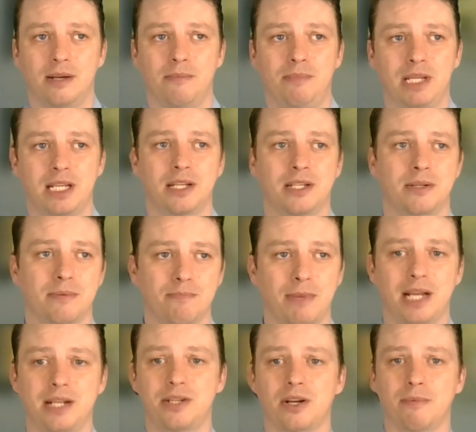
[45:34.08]
Because
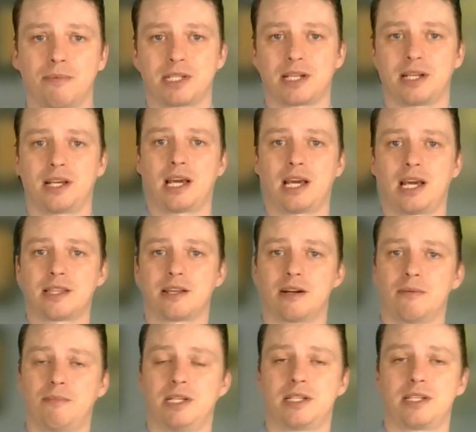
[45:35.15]
my job as a hand
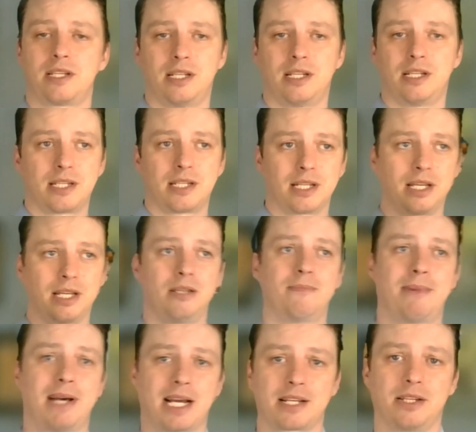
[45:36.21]
therapist is to get you
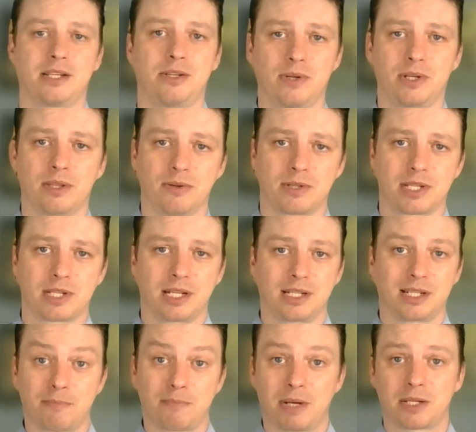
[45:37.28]
back to doing those things
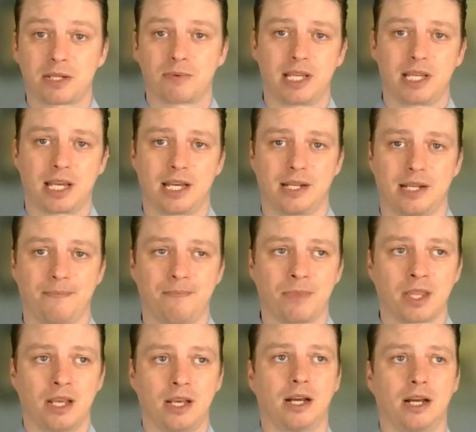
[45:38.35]
as best we can.
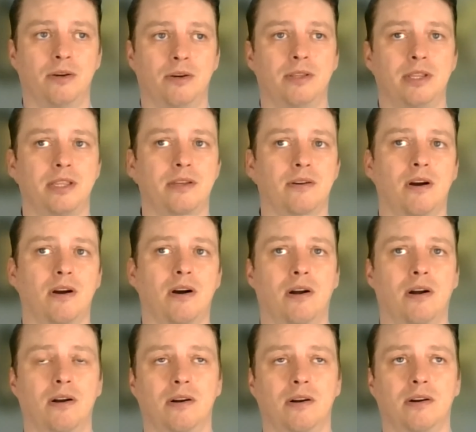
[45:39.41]
I know that there
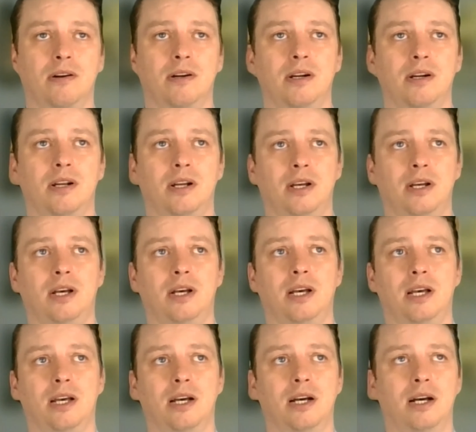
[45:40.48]
are
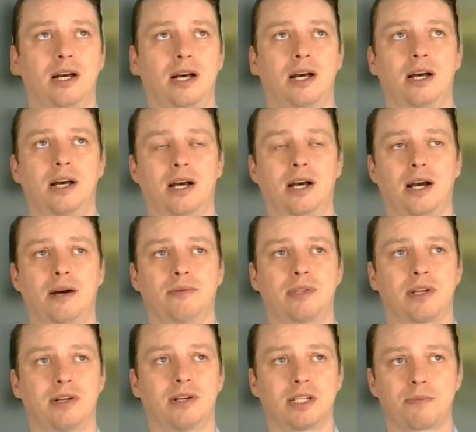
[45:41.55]
out
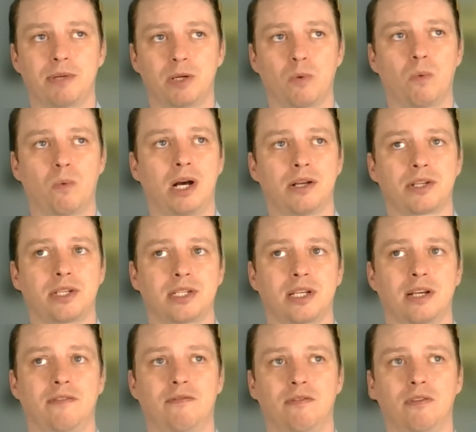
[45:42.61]
there, and it's been a while since
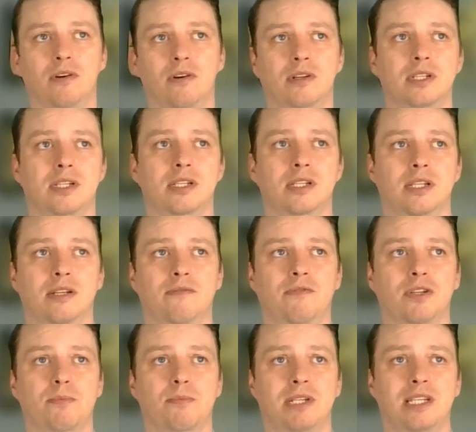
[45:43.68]
I've looked for
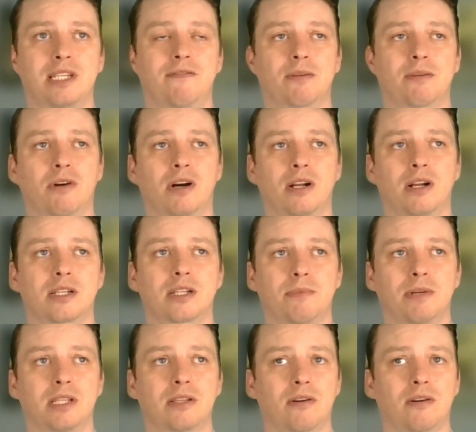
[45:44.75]
specific products,
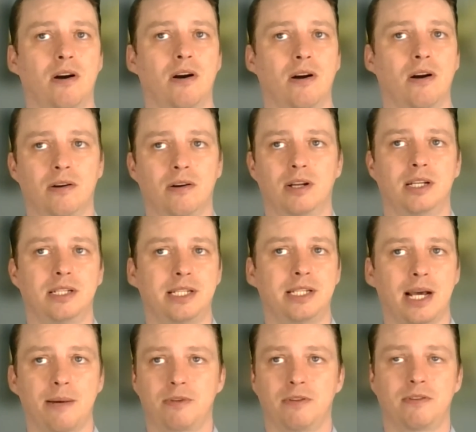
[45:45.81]
but
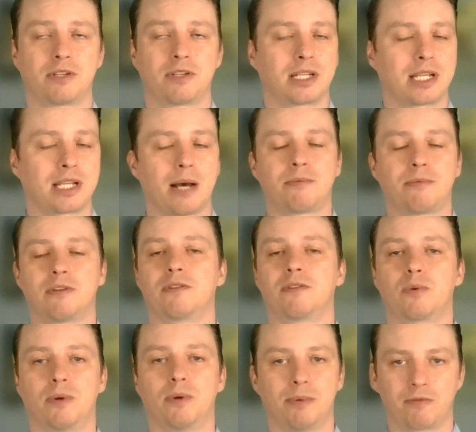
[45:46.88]
there's adaptive
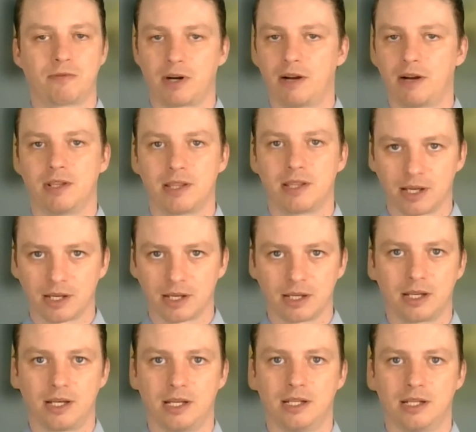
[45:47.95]
equipment for everything,
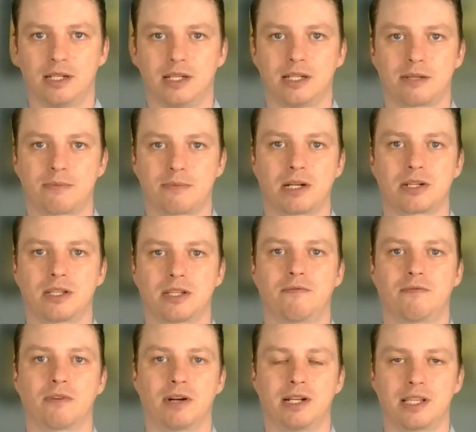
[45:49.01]
and especially
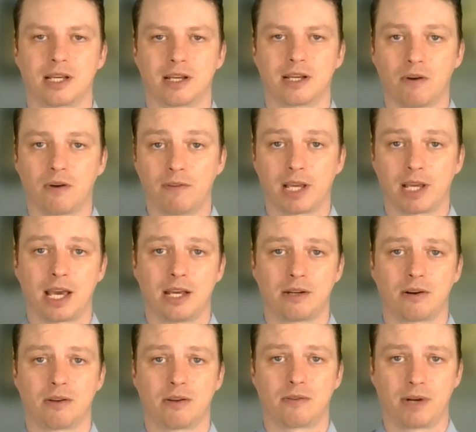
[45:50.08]
for anything involving hand
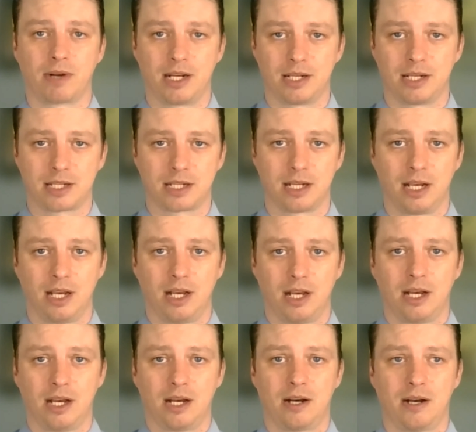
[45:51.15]
arthritis.
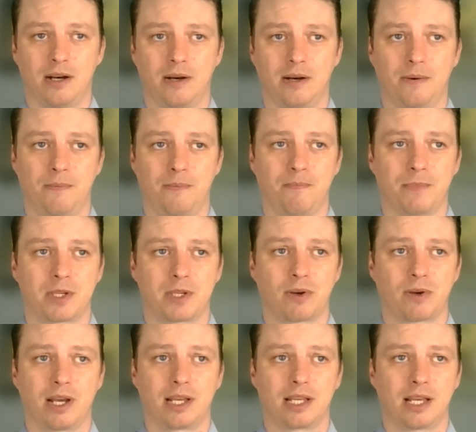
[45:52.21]
So
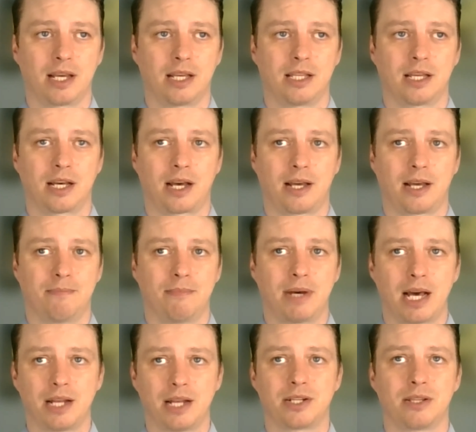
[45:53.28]
I
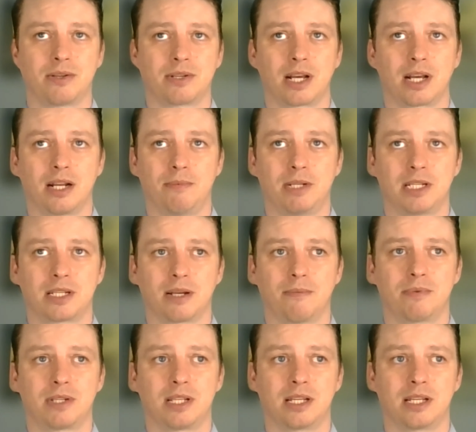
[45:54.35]
imagine there's got to be some
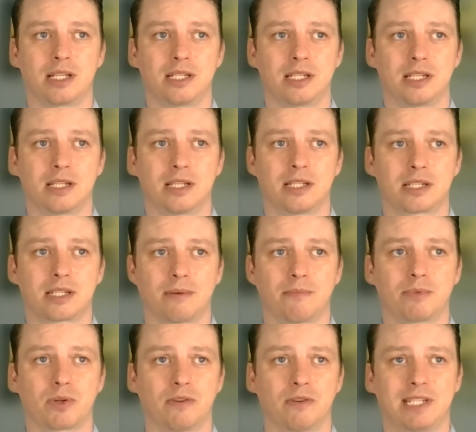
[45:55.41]

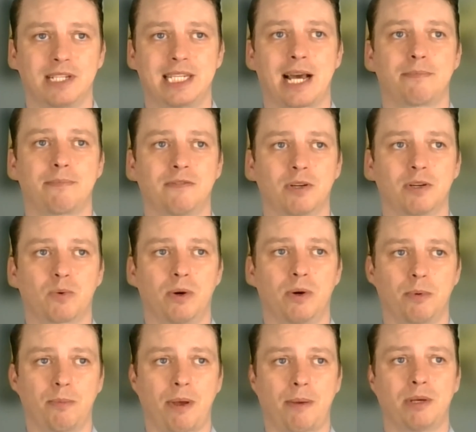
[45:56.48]
sort of adaptive
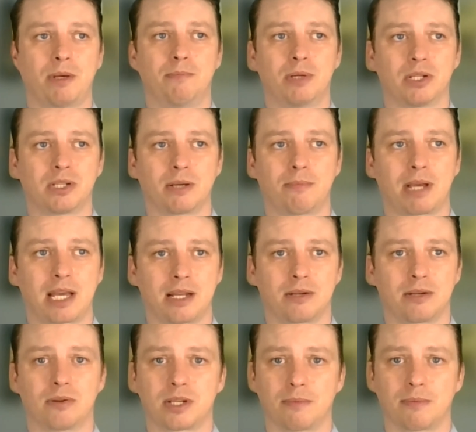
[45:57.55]
equipment, maybe a built-up
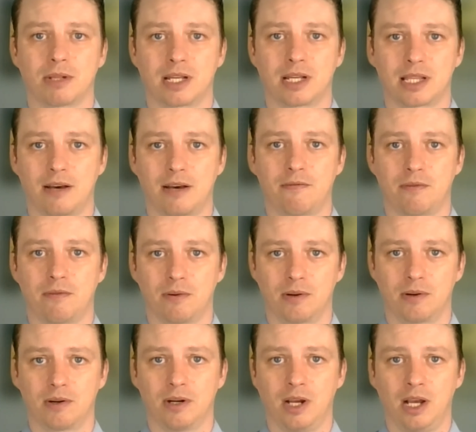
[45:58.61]
handle or something like that for